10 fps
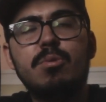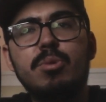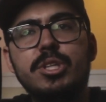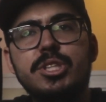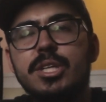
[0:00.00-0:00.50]

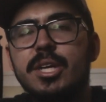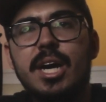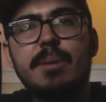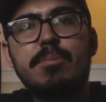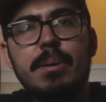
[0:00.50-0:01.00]
which
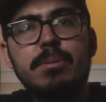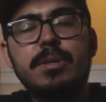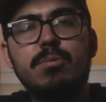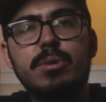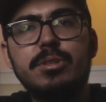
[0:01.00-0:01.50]
I
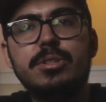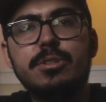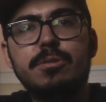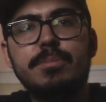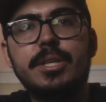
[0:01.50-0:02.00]
probably will
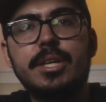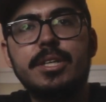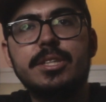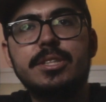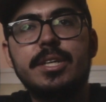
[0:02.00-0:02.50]
do
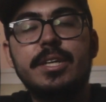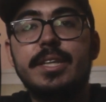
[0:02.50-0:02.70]
because